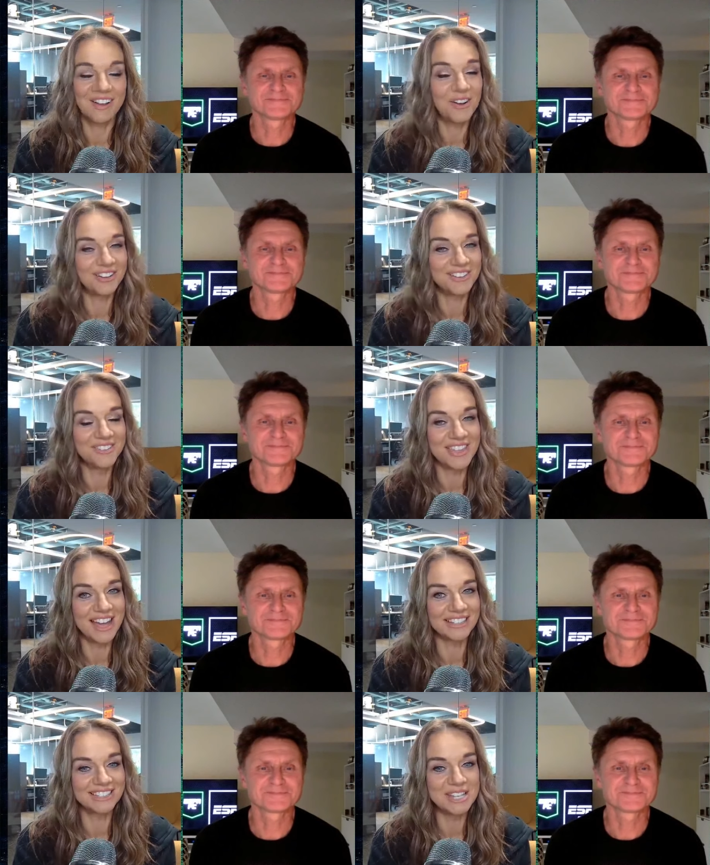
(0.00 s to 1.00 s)
Speaker 1: Oh, I'd love
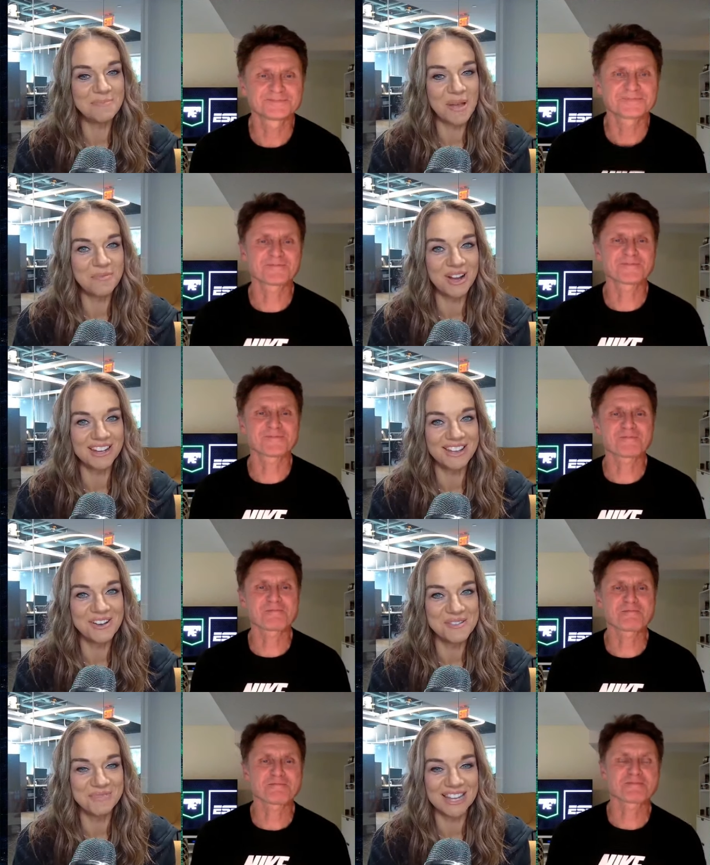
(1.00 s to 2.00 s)
that. See Pep
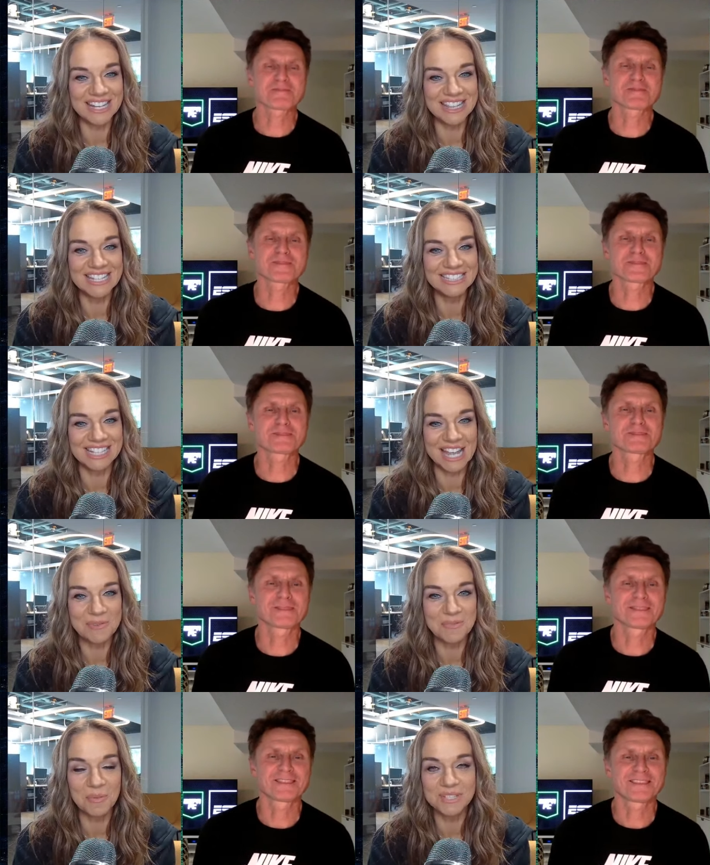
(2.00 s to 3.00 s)
Guardiola played in this game.
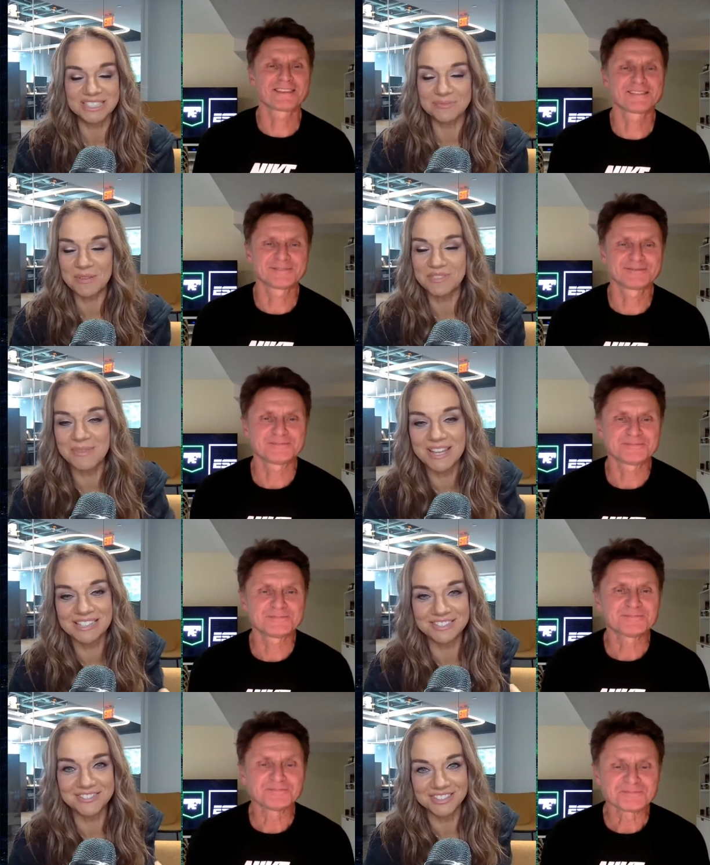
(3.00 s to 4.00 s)
He'd probably still be able to make a
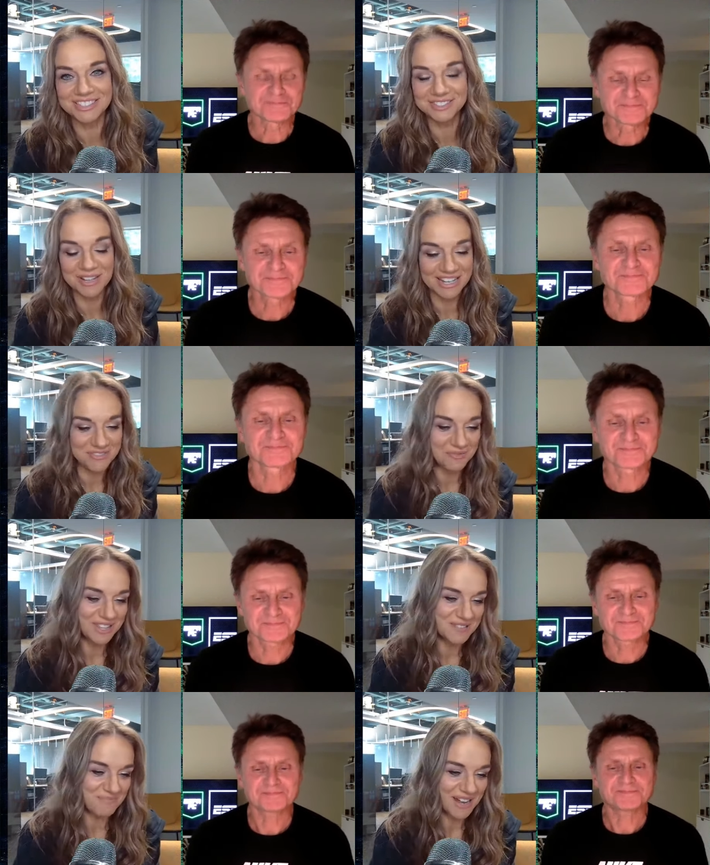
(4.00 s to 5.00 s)
difference as well, even with
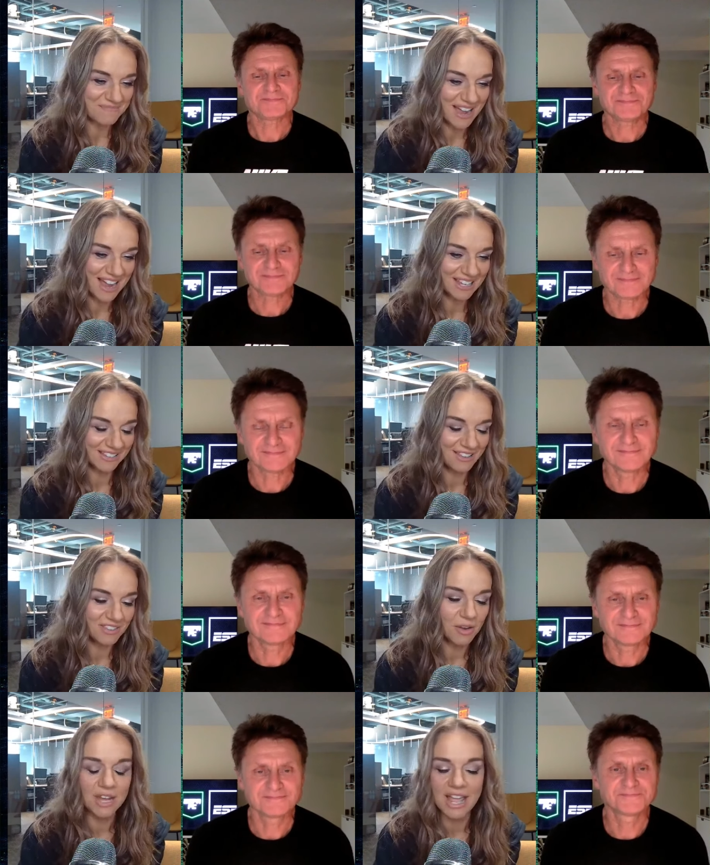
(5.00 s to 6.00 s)
his bad back. They,
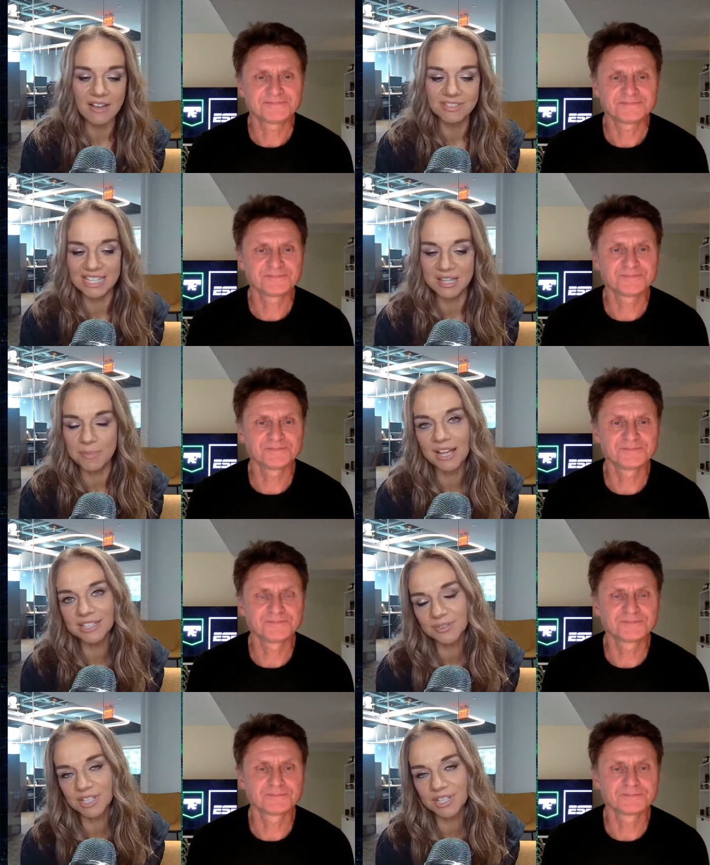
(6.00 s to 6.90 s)
they really have set the bar